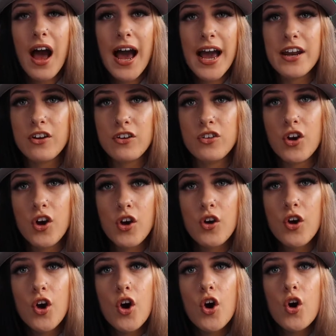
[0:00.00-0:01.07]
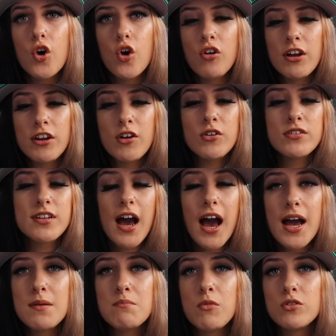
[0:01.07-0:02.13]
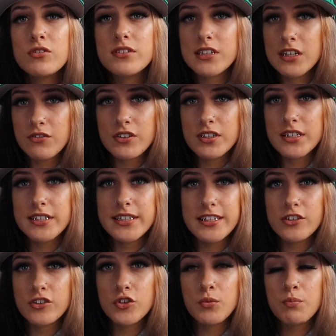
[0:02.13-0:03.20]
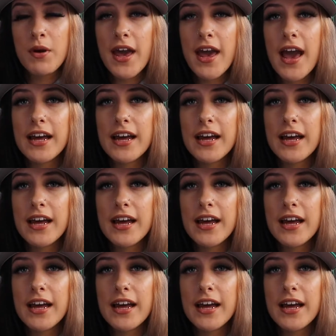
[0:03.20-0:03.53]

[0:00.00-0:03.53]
I don't know. All I know is that I most definitely need a new pair.